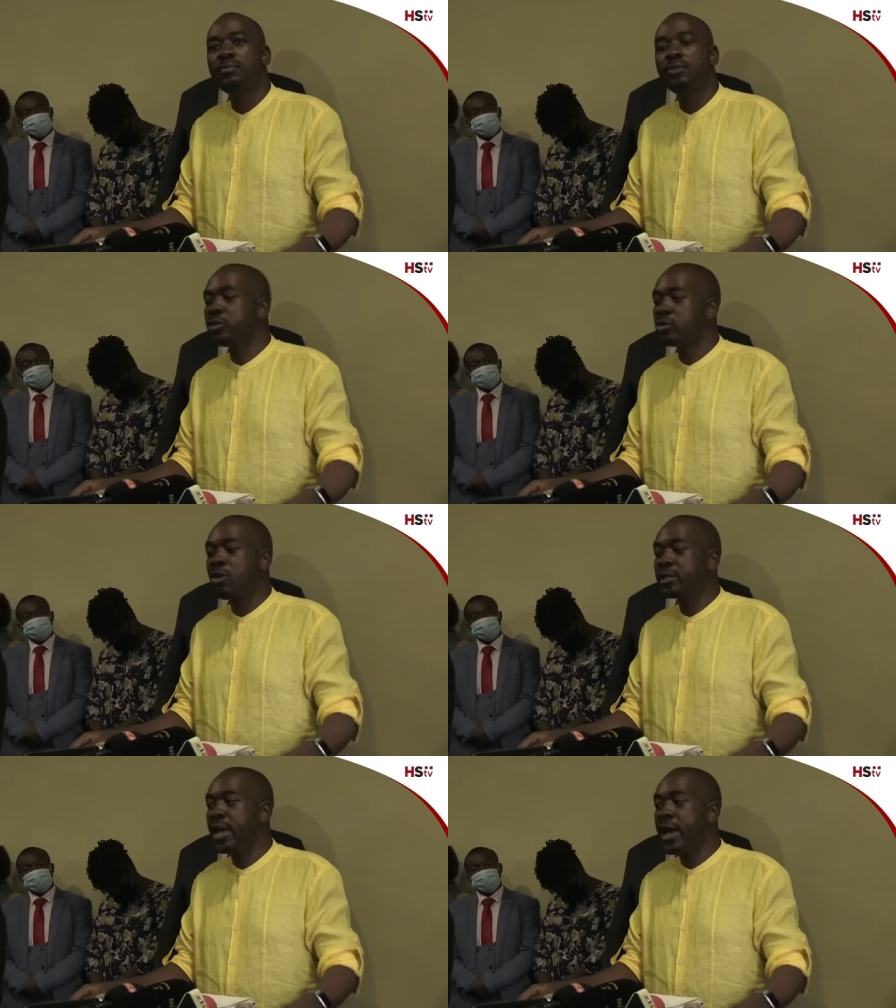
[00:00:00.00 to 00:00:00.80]
We
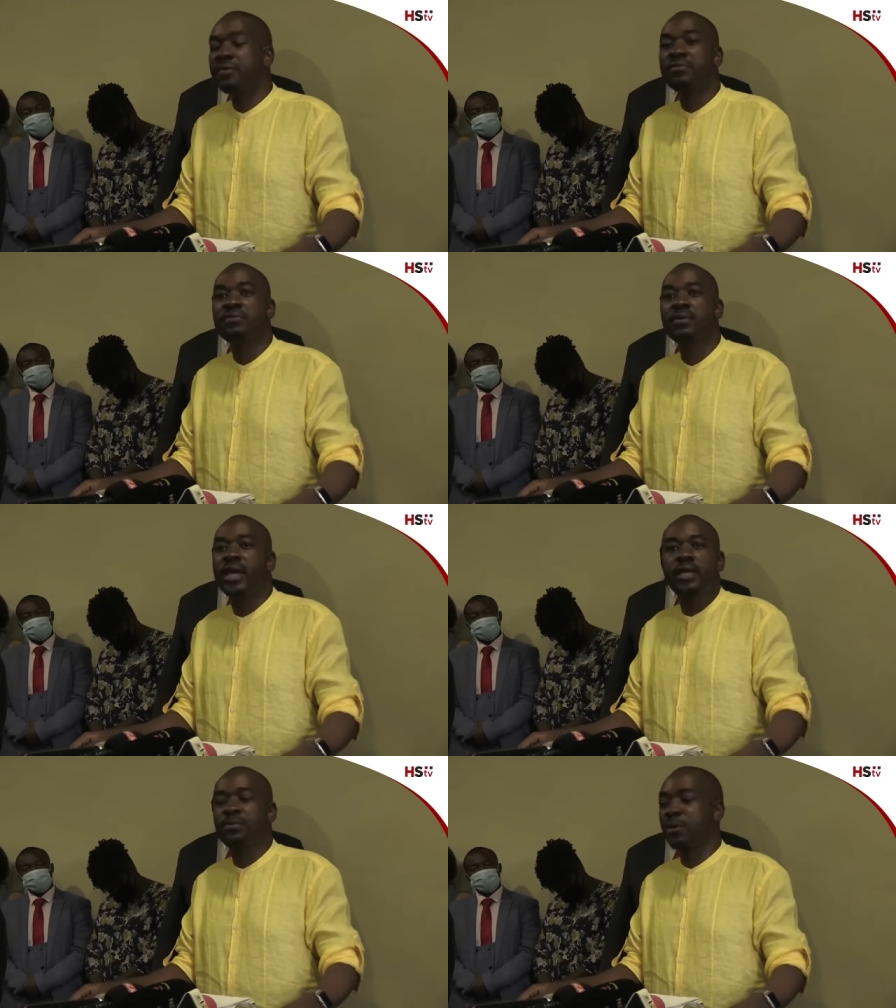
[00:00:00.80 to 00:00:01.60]
don't have
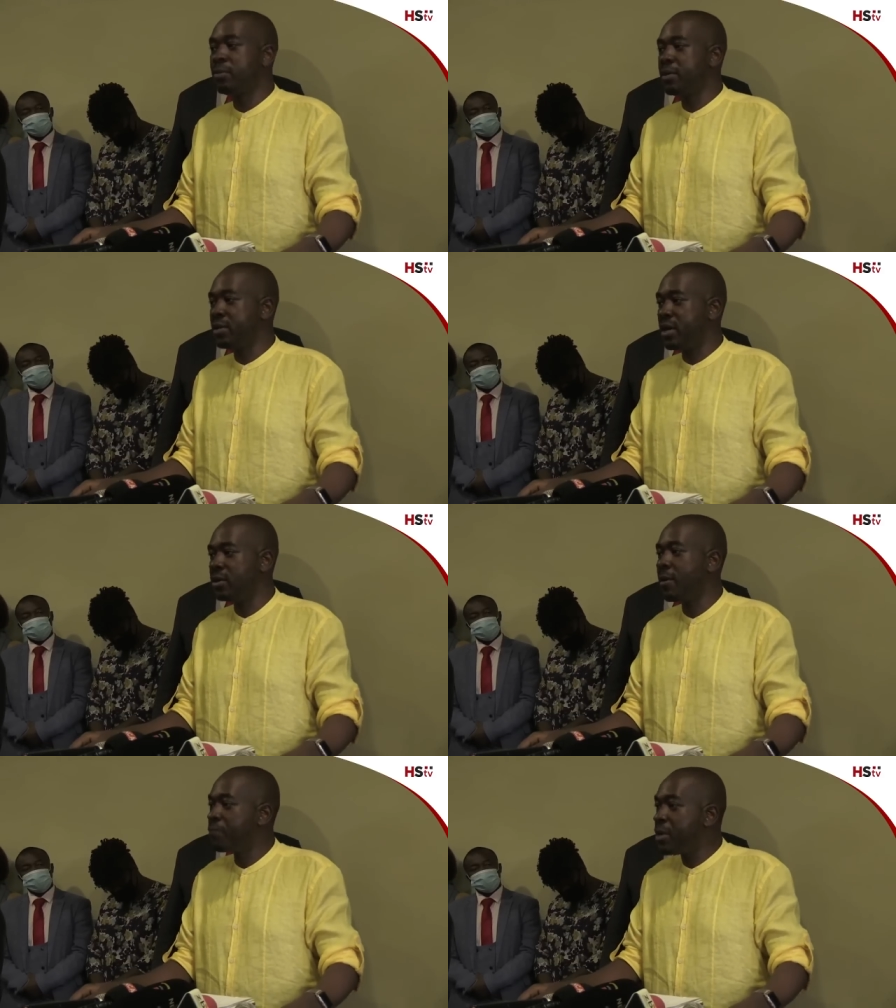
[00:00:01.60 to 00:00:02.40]
any problem here.
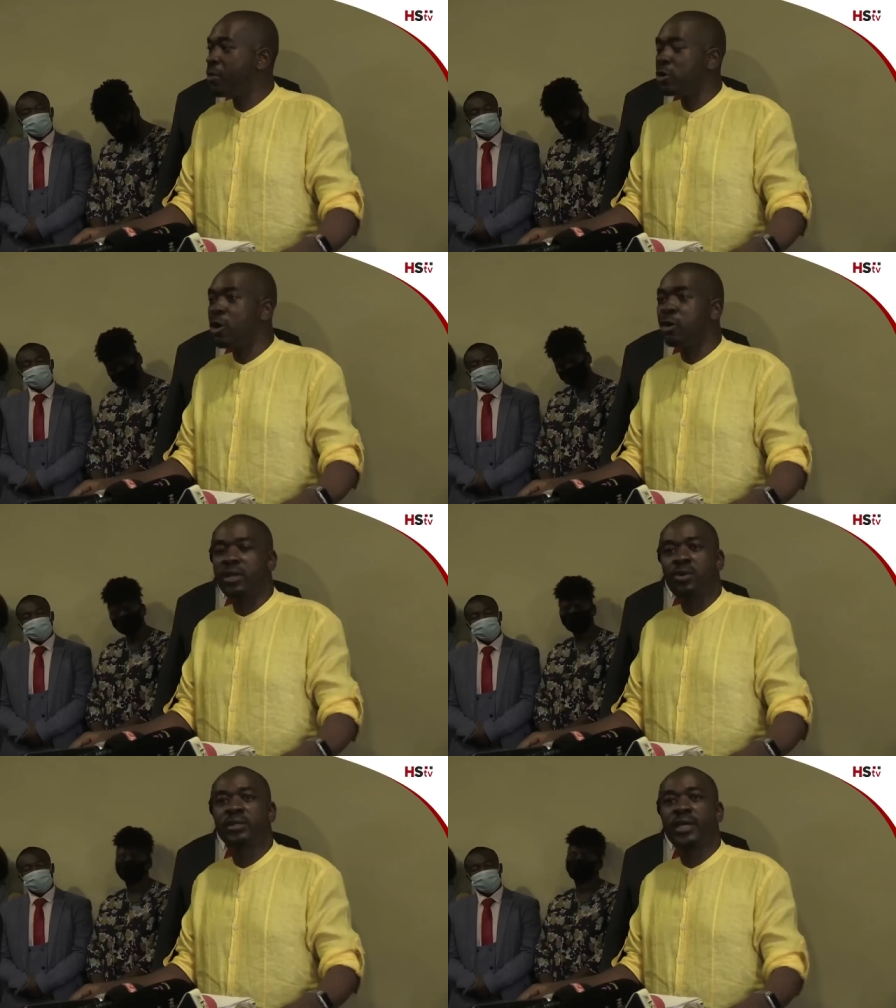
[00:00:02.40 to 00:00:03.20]
People know
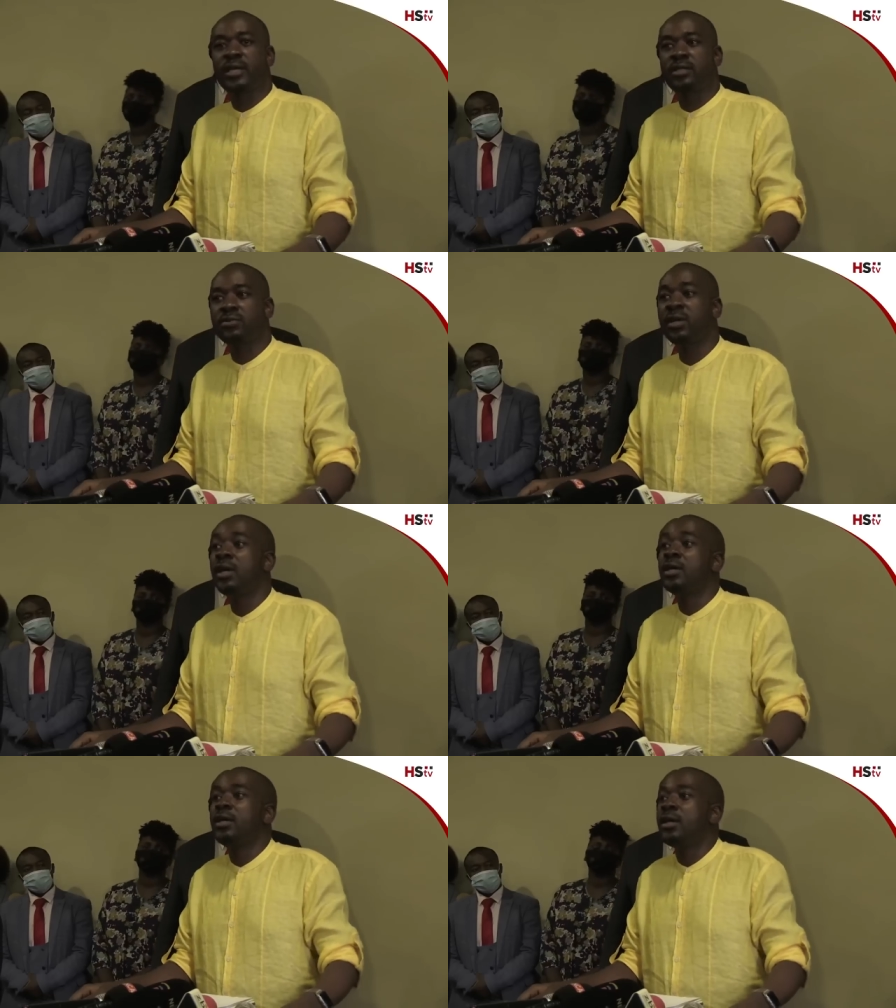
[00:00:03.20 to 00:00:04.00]
the alternative.
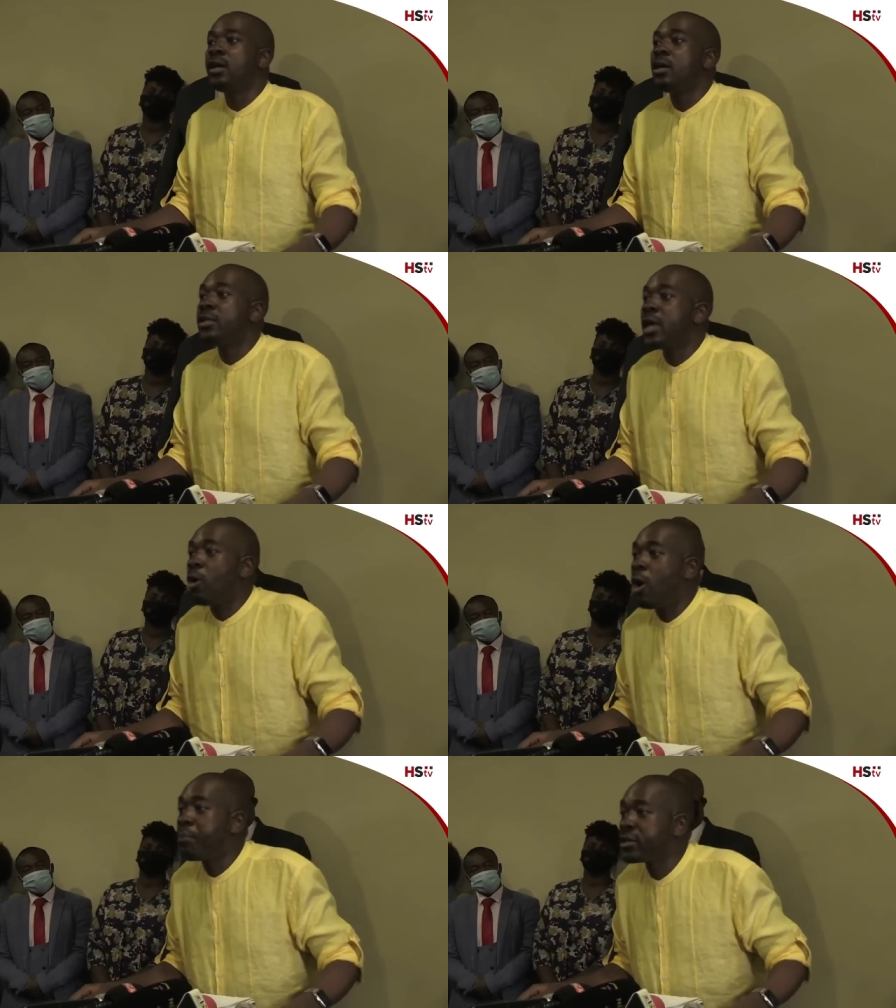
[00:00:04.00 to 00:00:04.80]
Yes.
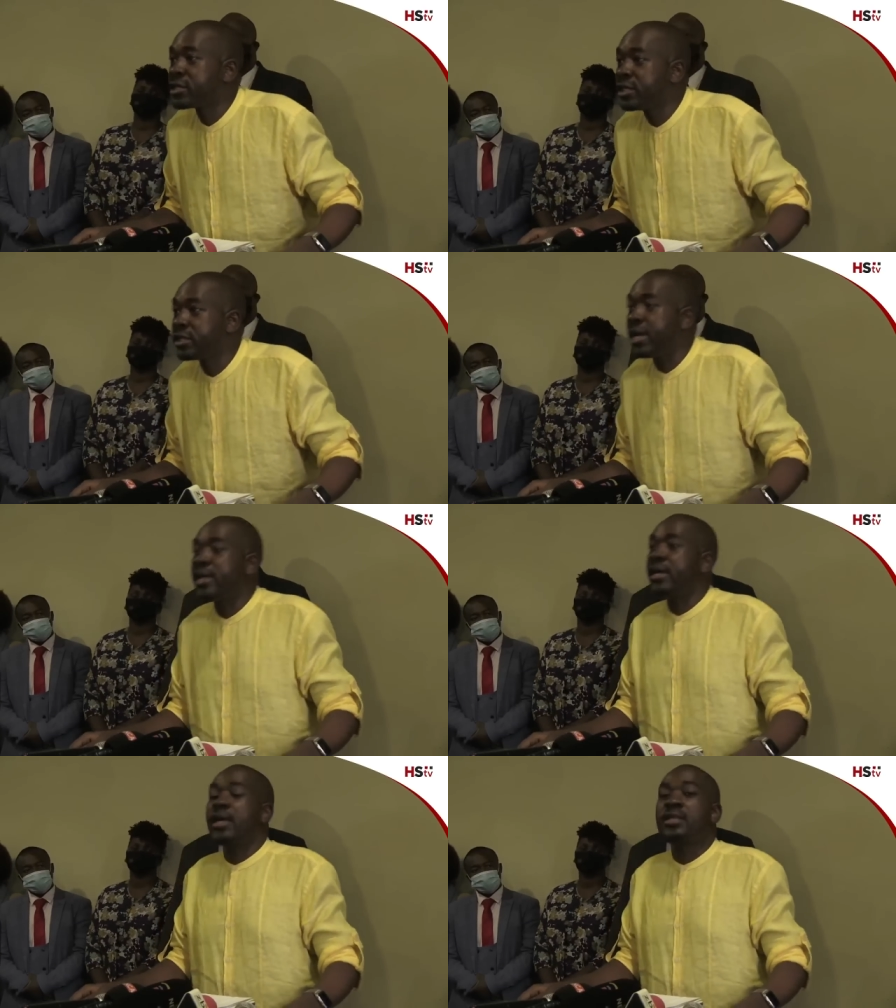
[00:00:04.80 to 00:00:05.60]
The
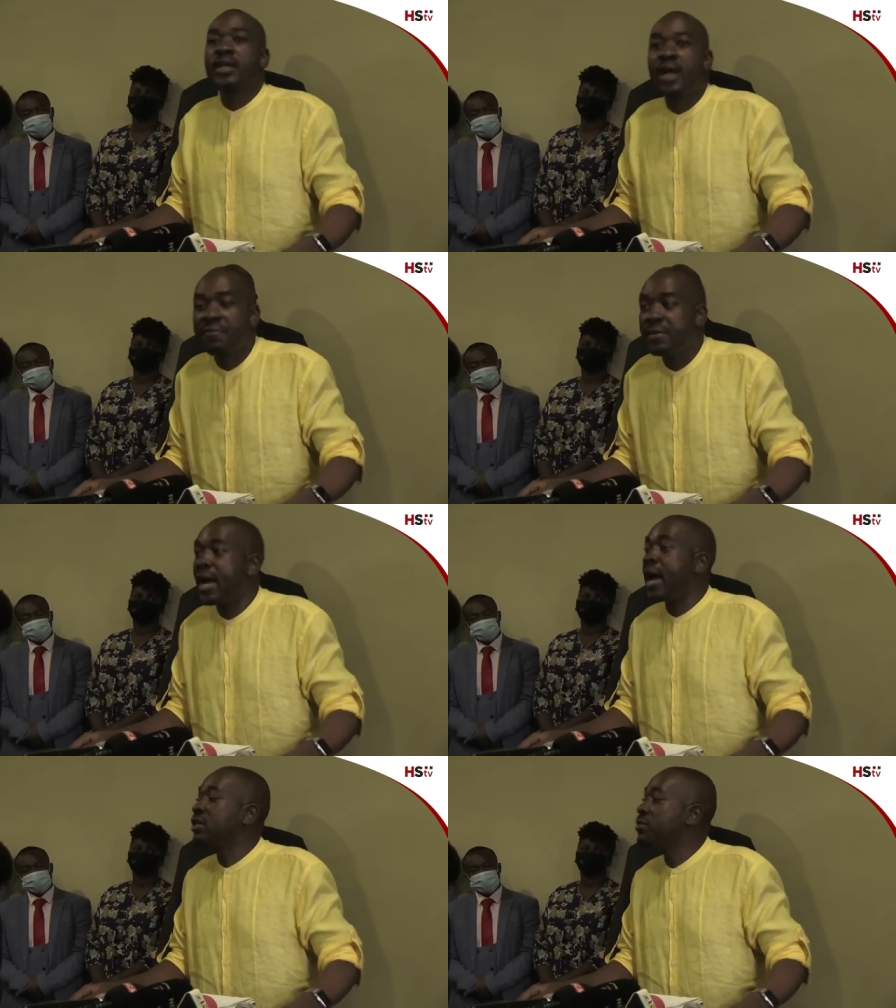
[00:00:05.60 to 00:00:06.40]
opposition and the government
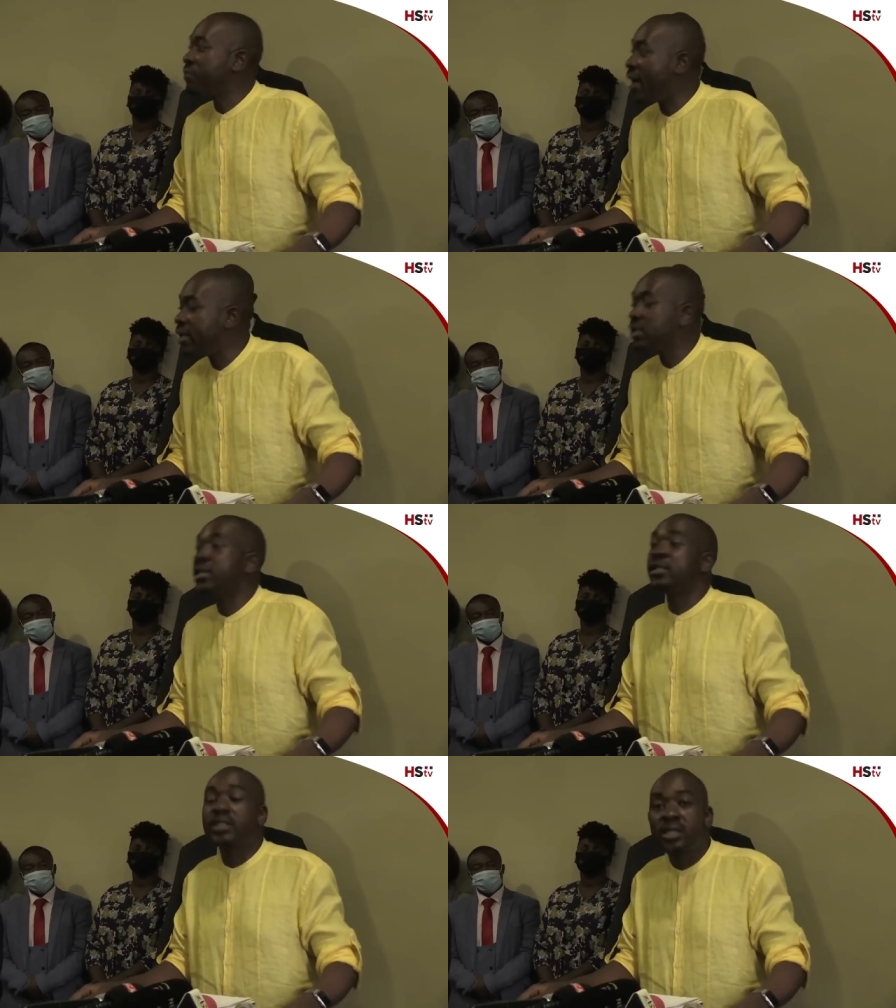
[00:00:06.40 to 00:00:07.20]
are defined in
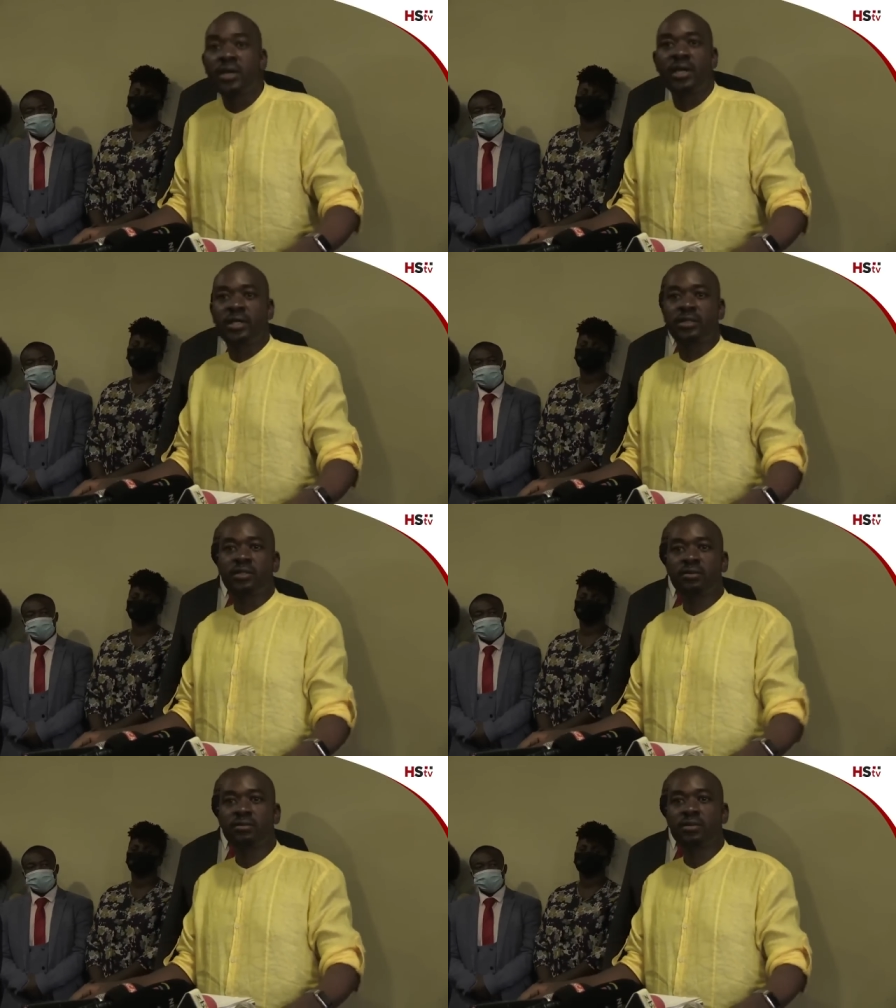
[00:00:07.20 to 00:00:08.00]
a general election.
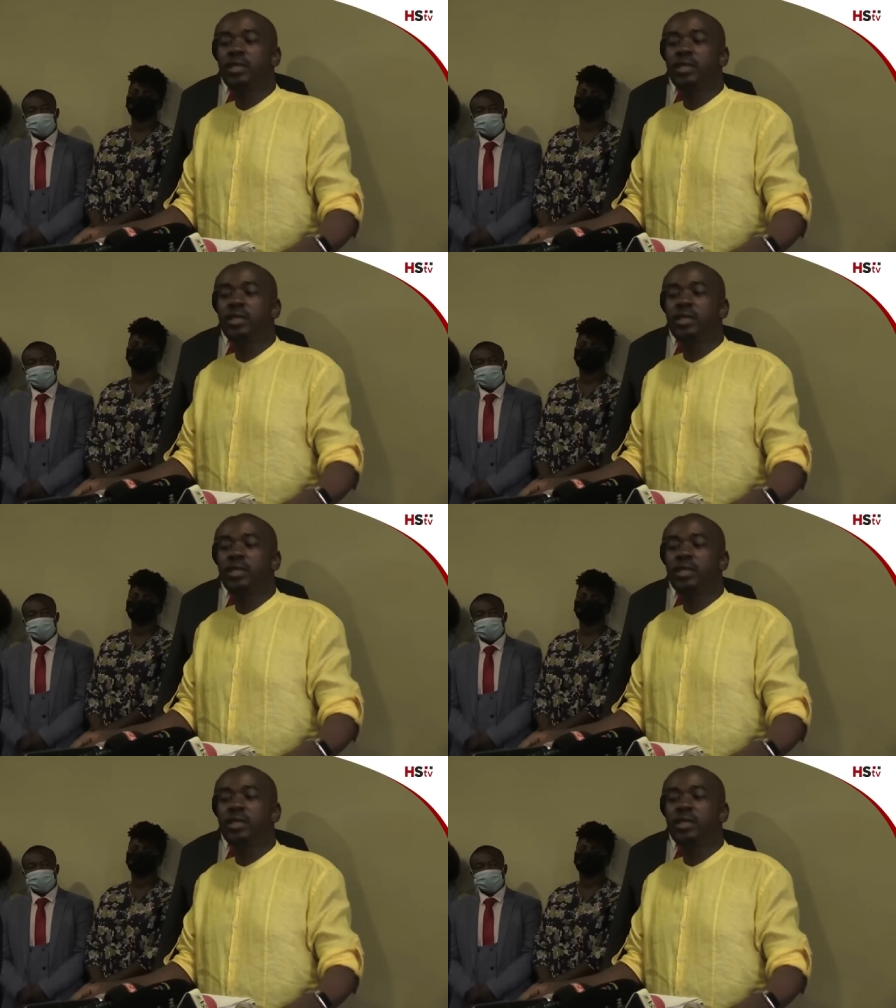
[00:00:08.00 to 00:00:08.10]
Yes.